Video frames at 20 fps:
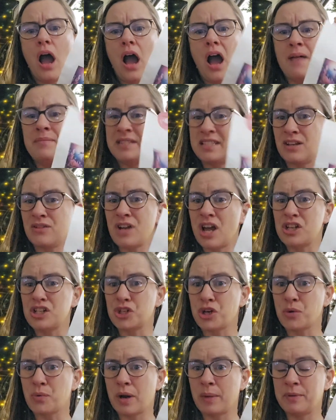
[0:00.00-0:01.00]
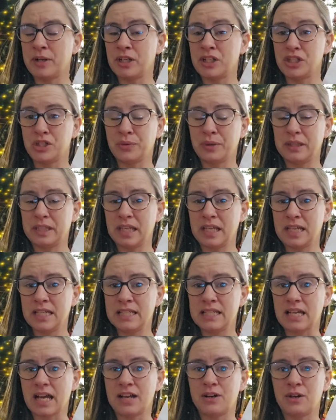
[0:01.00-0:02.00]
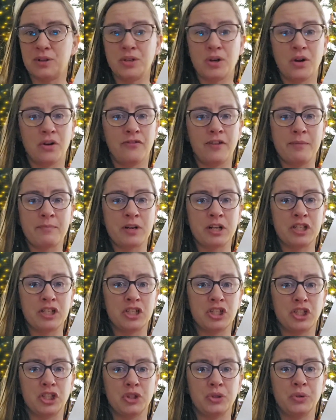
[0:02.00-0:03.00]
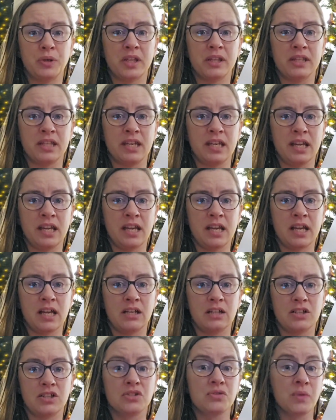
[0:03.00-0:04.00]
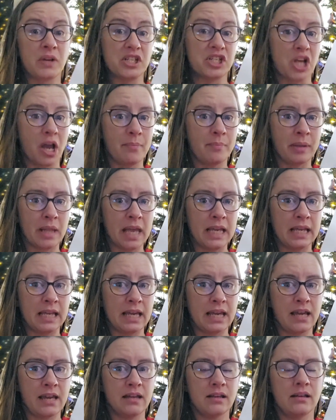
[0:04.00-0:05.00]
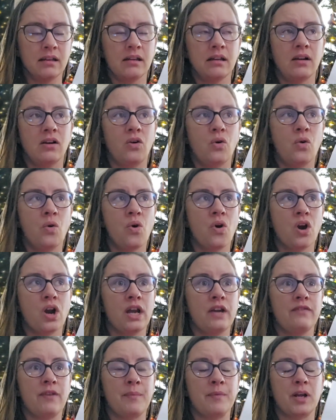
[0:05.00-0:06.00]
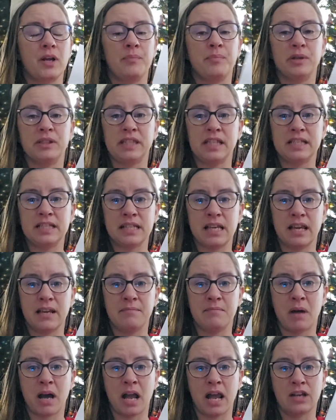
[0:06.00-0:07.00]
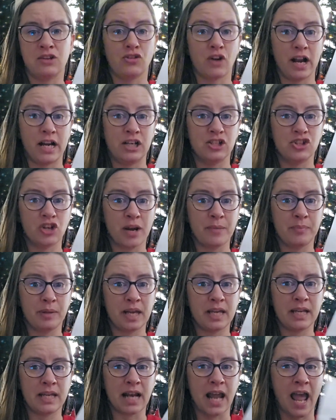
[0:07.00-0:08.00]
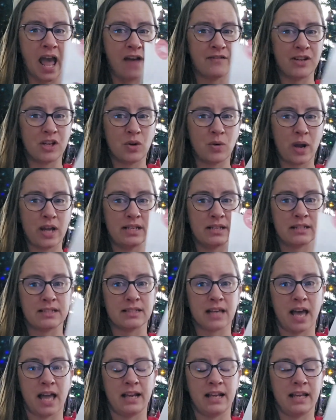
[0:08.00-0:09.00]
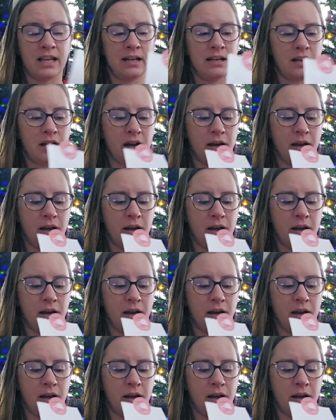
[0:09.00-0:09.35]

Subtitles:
I'm still not sure what I'm going to do with these. I don't know if I'm going to do the Sweet Shop blanket or if I'm going to put these in my granny stripe blanket. I haven't quite decided.